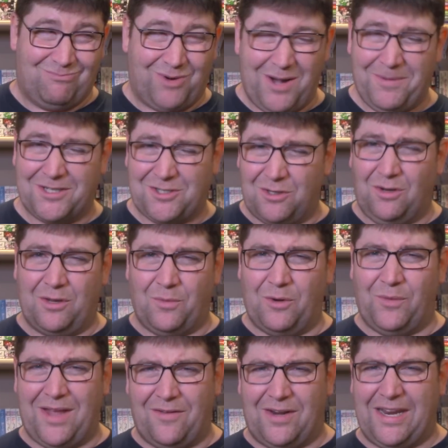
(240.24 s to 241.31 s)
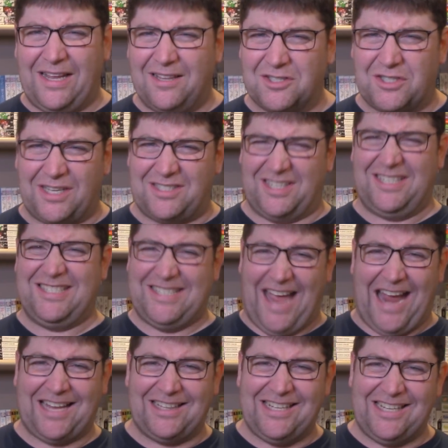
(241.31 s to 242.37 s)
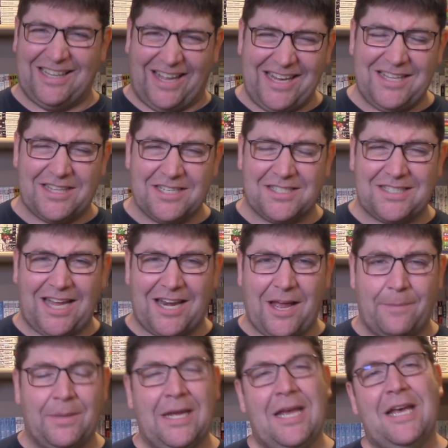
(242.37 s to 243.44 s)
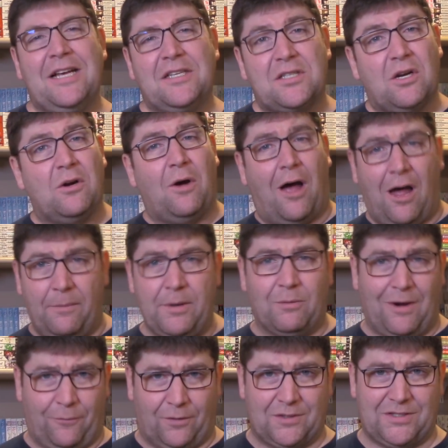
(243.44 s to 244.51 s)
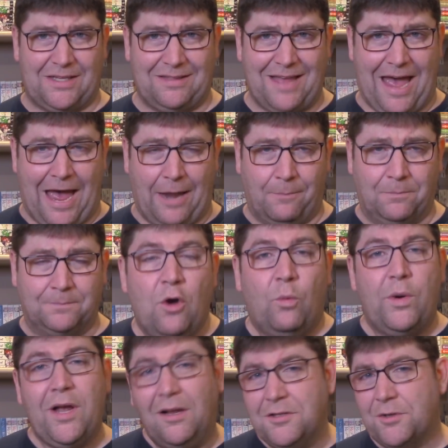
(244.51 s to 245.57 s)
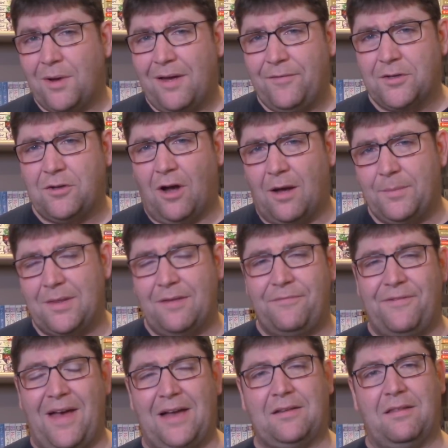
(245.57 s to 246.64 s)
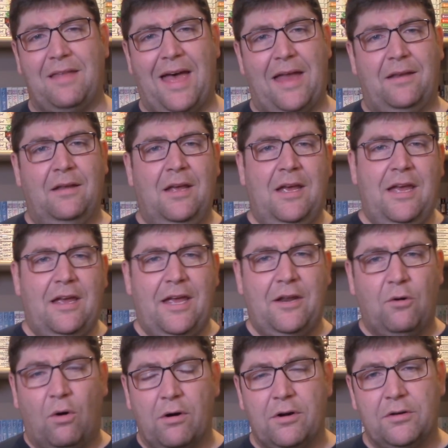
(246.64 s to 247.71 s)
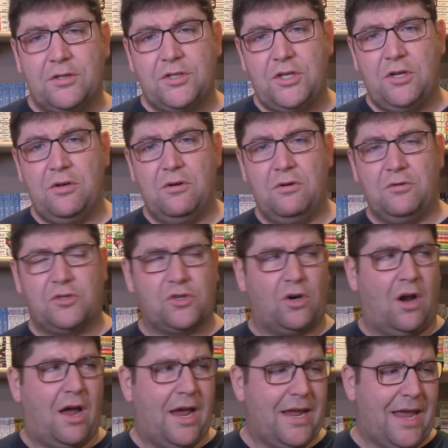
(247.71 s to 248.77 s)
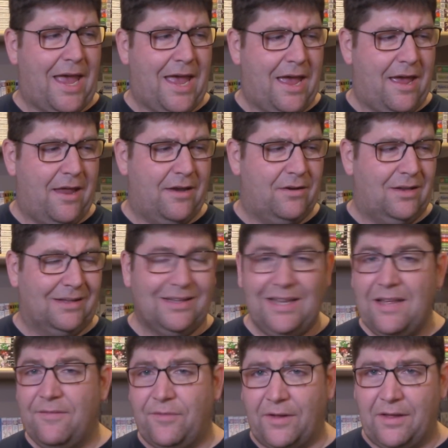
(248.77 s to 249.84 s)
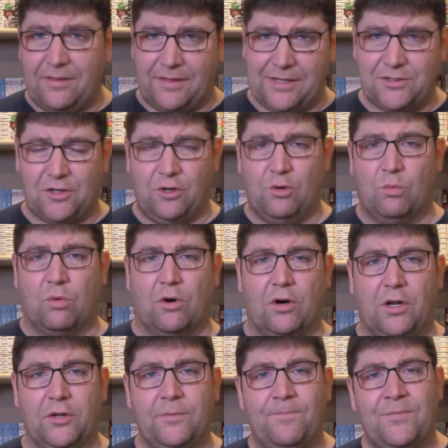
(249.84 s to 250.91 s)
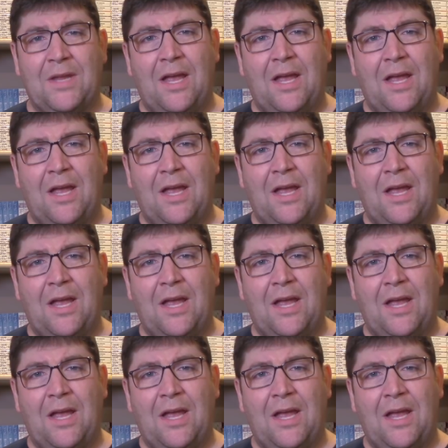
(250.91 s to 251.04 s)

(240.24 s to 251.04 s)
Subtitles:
pretty much the only one we have in English that's exactly like this setup, so I'll be referencing that. We also have in common the fact that in order to try and live in this new world,